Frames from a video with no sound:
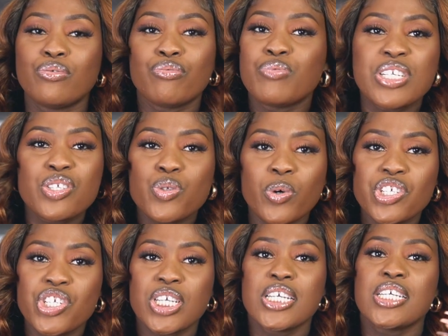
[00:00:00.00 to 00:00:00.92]

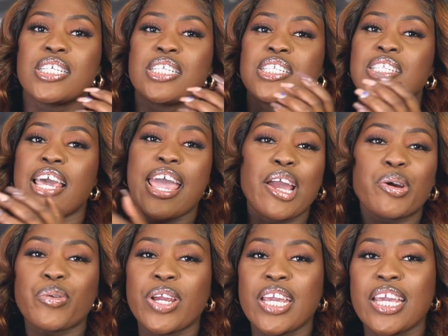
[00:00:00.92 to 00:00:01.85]
wristwatches,
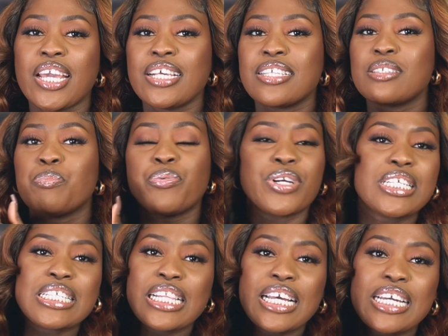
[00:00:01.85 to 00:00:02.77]
earrings,
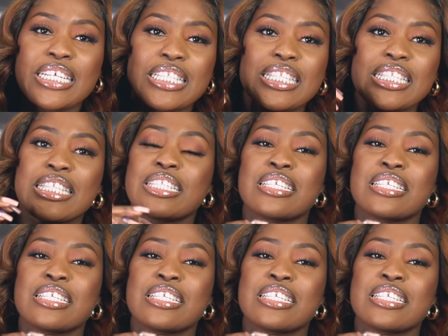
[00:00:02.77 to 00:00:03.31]
bracelets,